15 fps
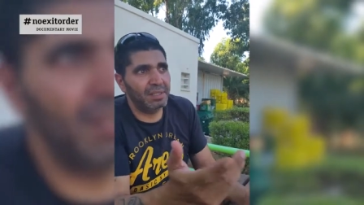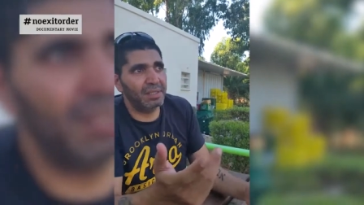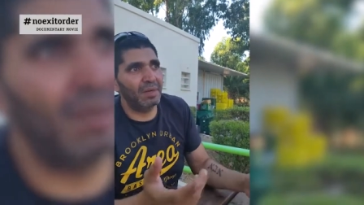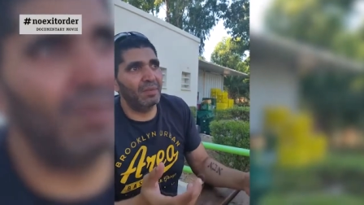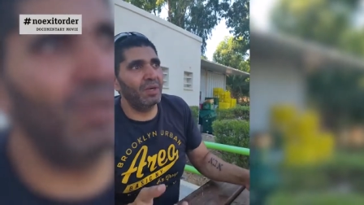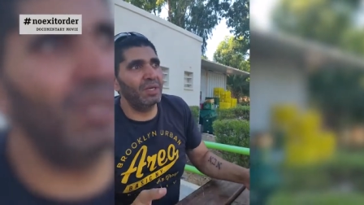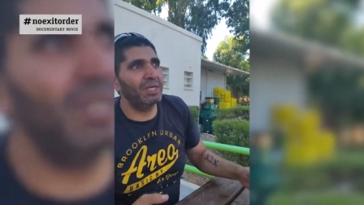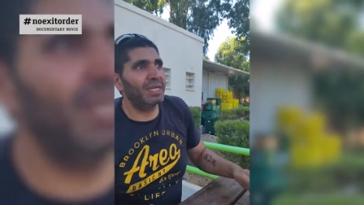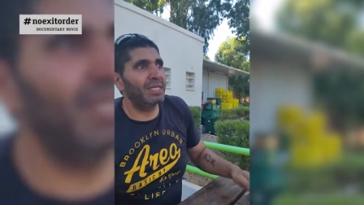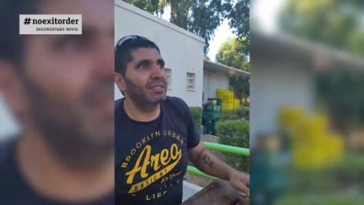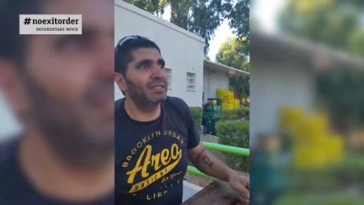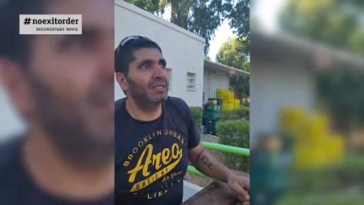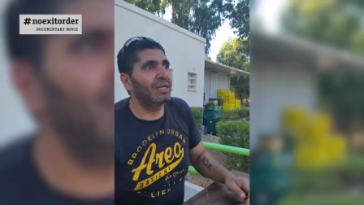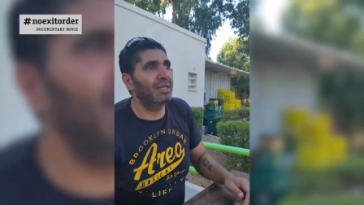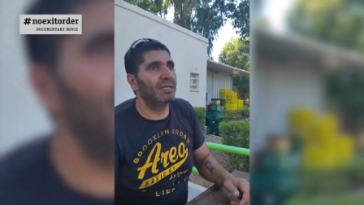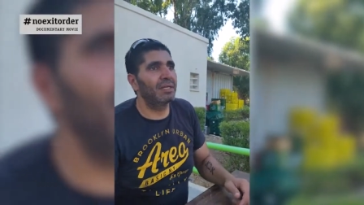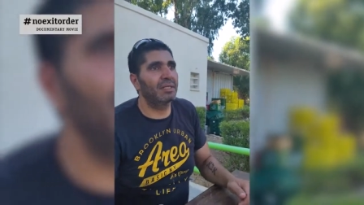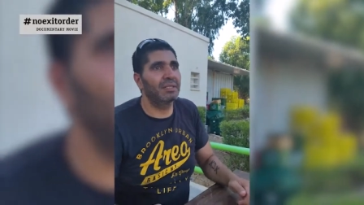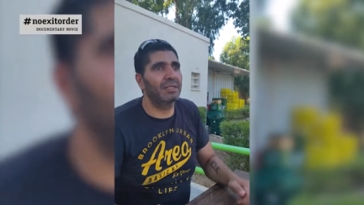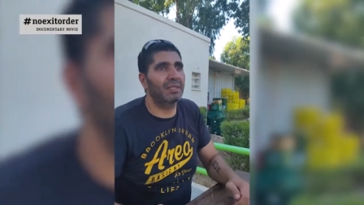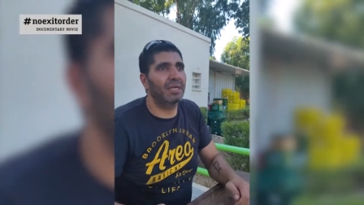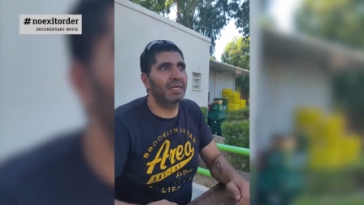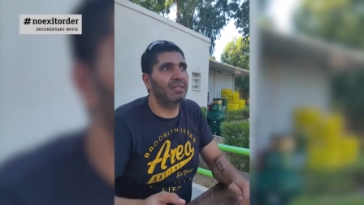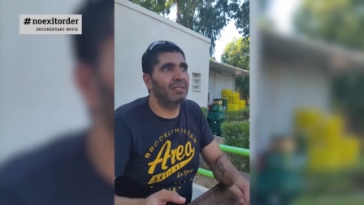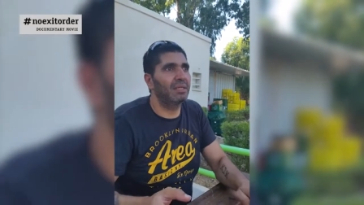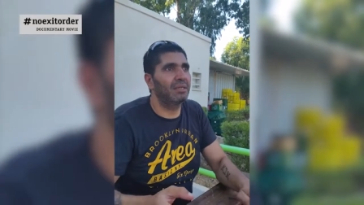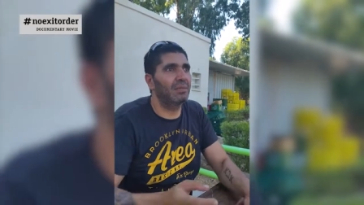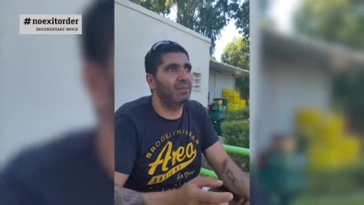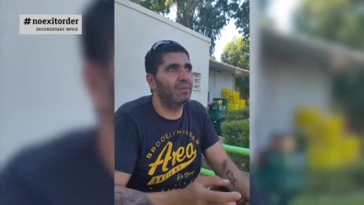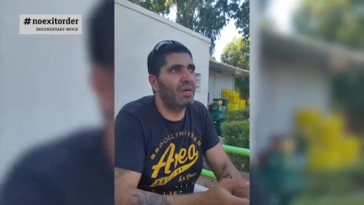someone can tell,
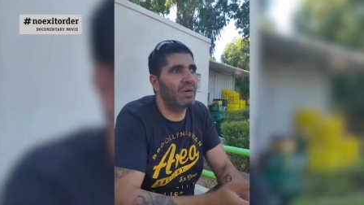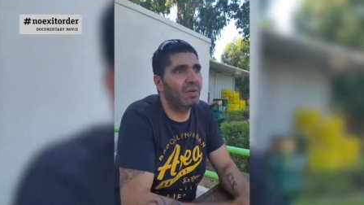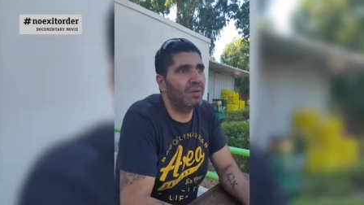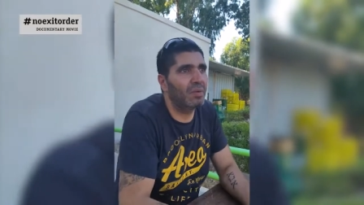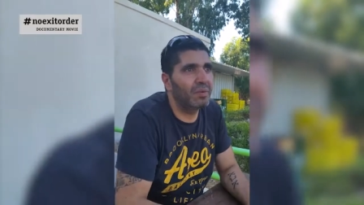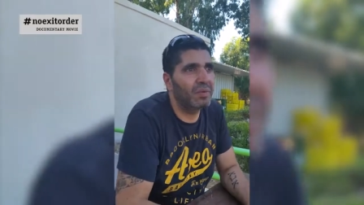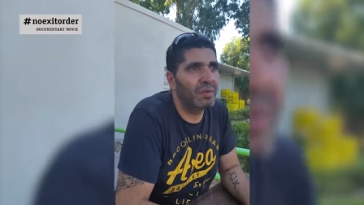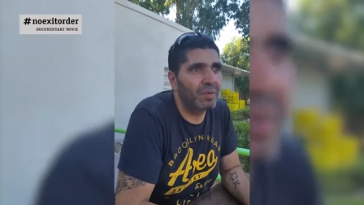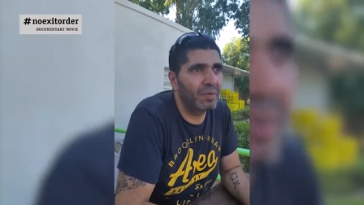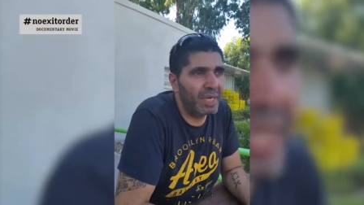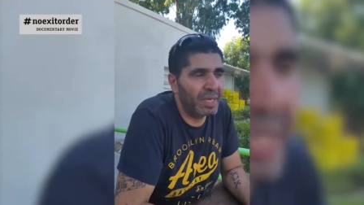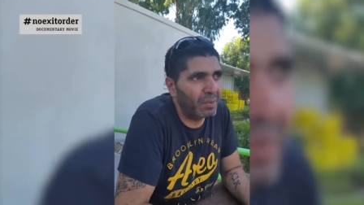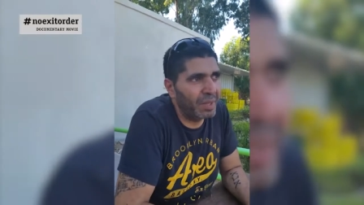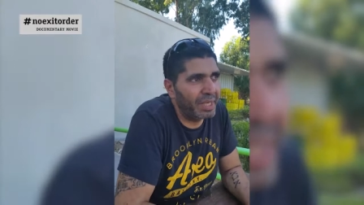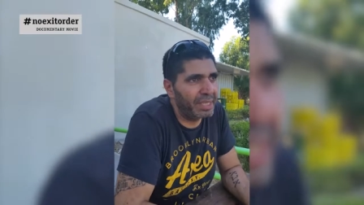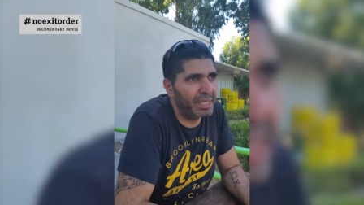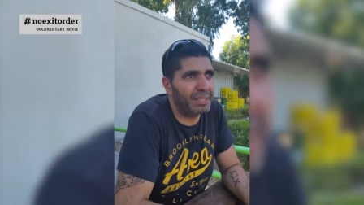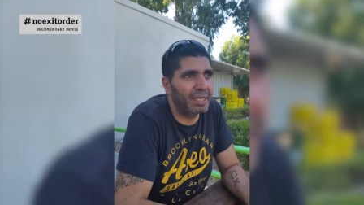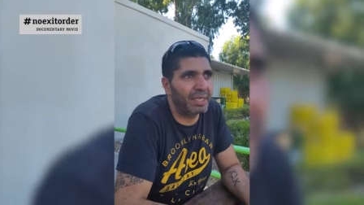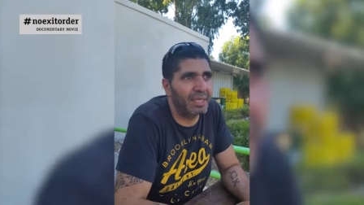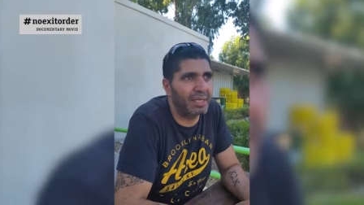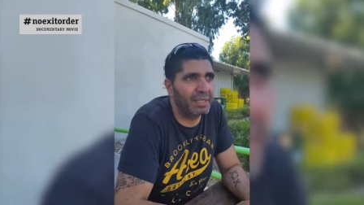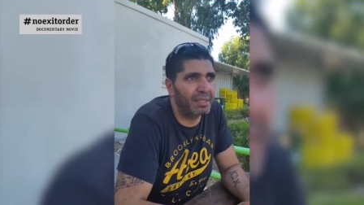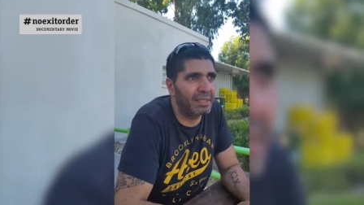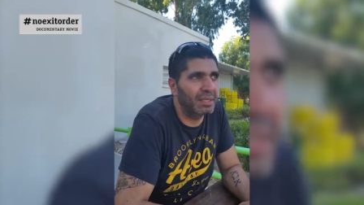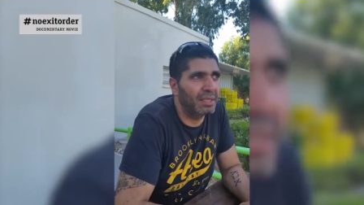whoa, wait a second,